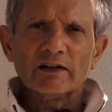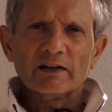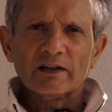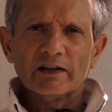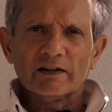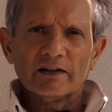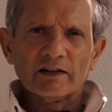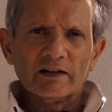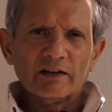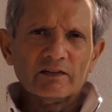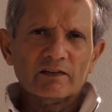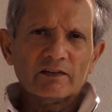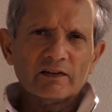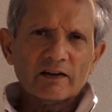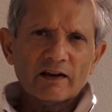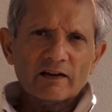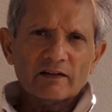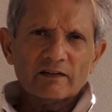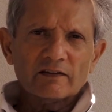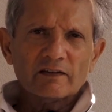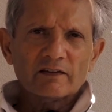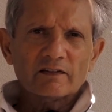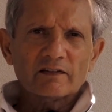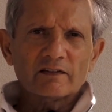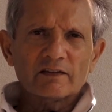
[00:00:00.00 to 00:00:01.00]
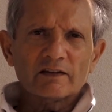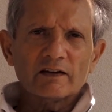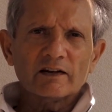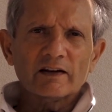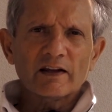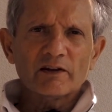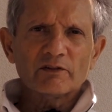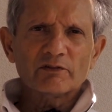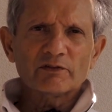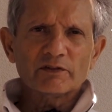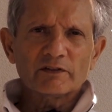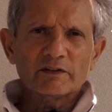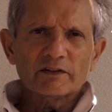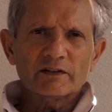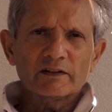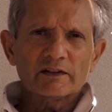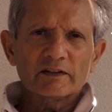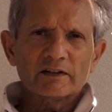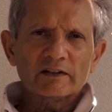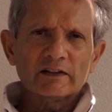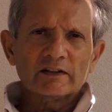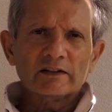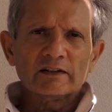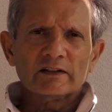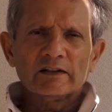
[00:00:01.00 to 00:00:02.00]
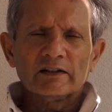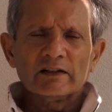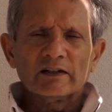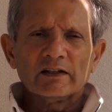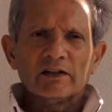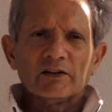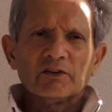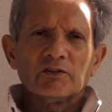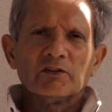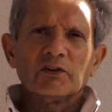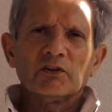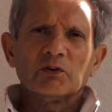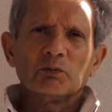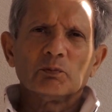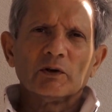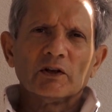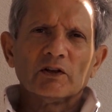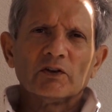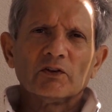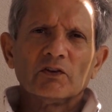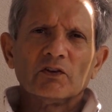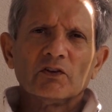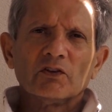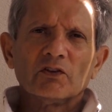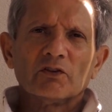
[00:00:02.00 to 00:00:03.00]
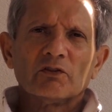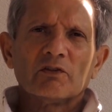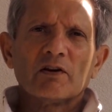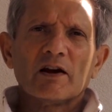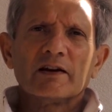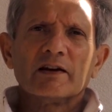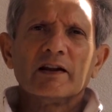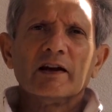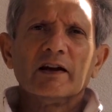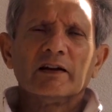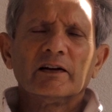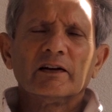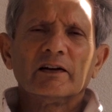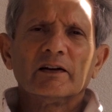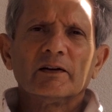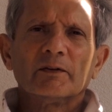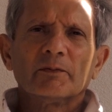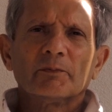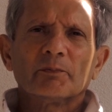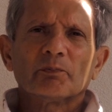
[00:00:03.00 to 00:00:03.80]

In his case, it's the left wrist because he's a right-hander.